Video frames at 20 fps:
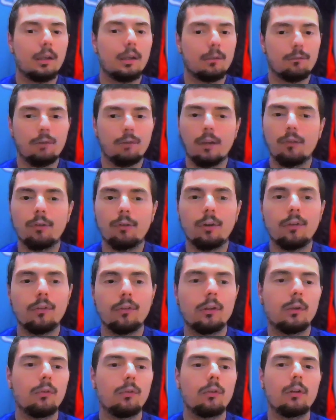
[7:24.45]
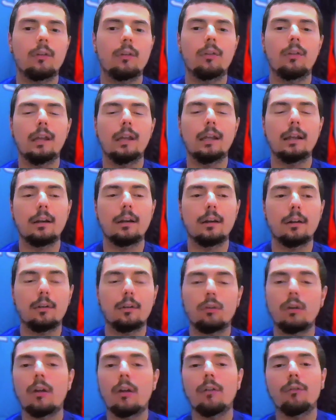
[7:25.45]
vice versa, you'll start seeing her
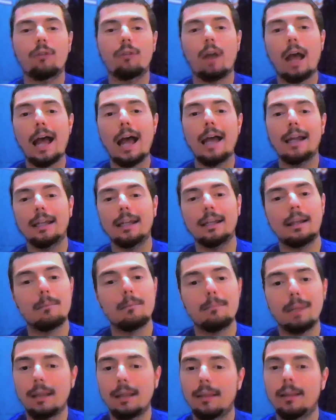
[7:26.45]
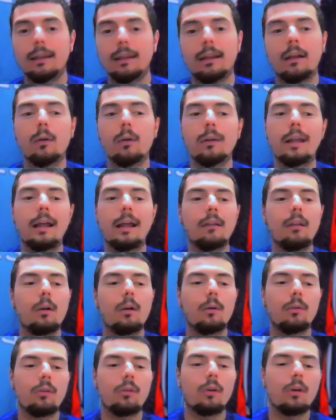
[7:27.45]
start high and then basically go down
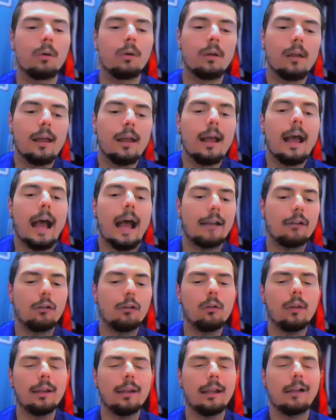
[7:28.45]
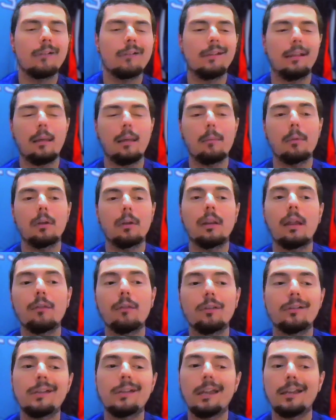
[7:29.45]
low. So I do like how she's able to
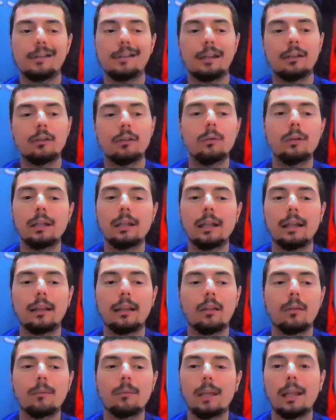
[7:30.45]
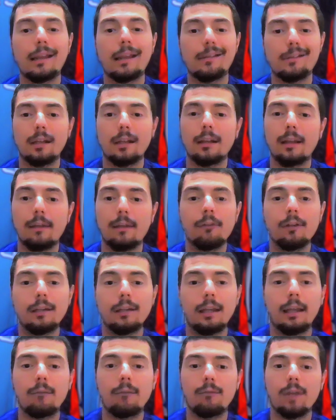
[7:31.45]
level change. I do think that's something that she could definitely
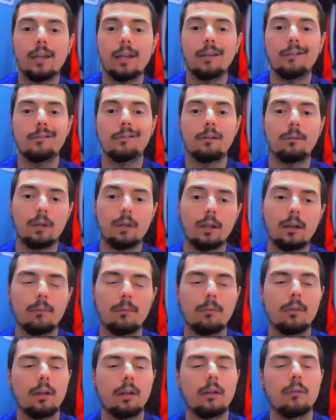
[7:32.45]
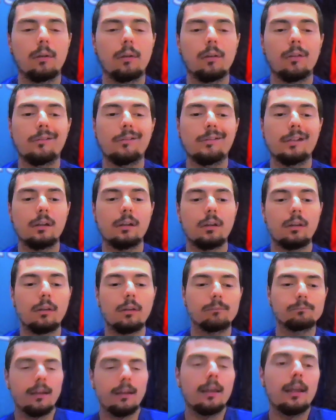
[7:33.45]
take advantage of when it comes to Claressa Shields.
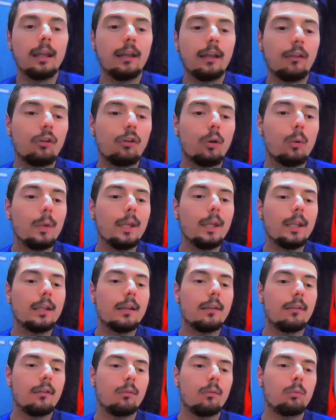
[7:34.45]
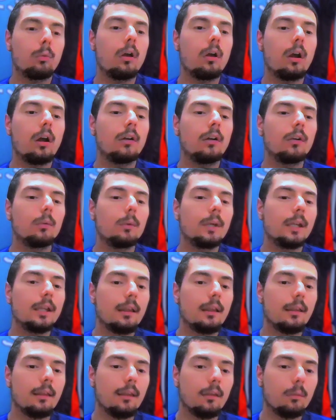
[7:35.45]
And so weaknesses. What are the
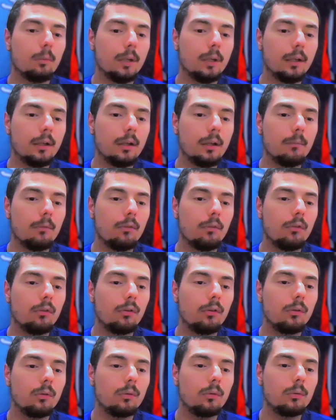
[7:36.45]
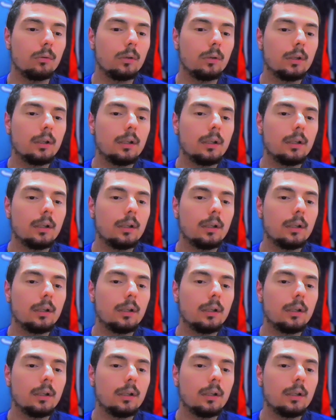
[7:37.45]
weaknesses when it comes to